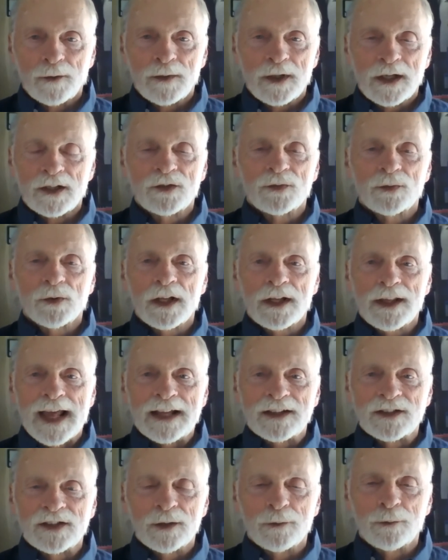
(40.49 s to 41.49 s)
It's really
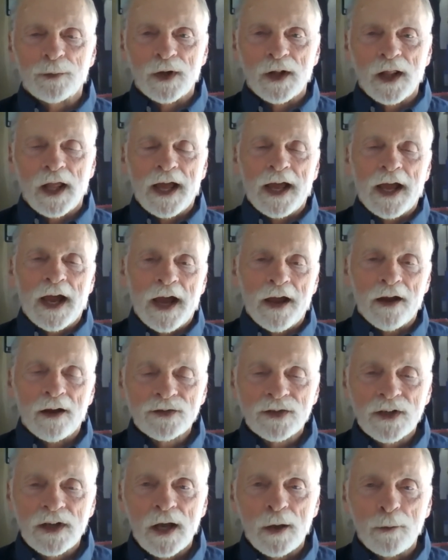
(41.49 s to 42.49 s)
that simple. I
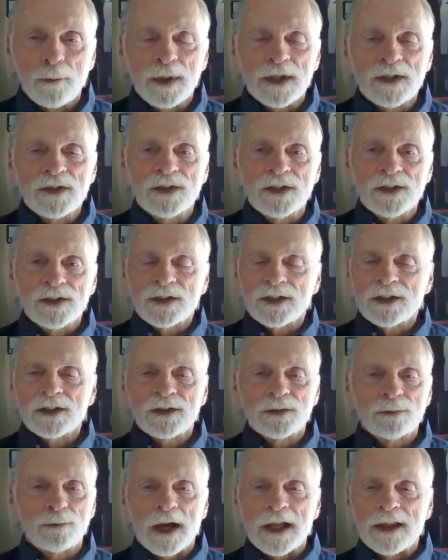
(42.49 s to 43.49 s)
also help
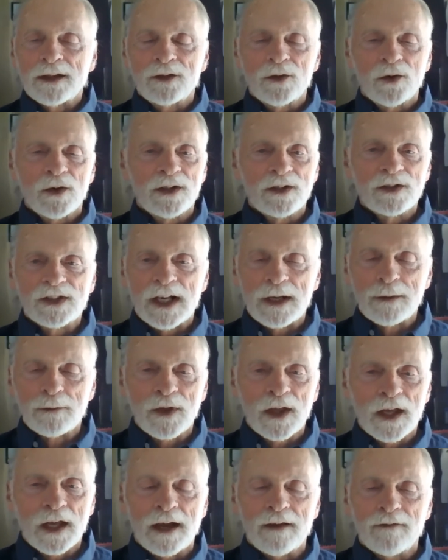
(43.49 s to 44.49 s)
businesses by doing the same thing.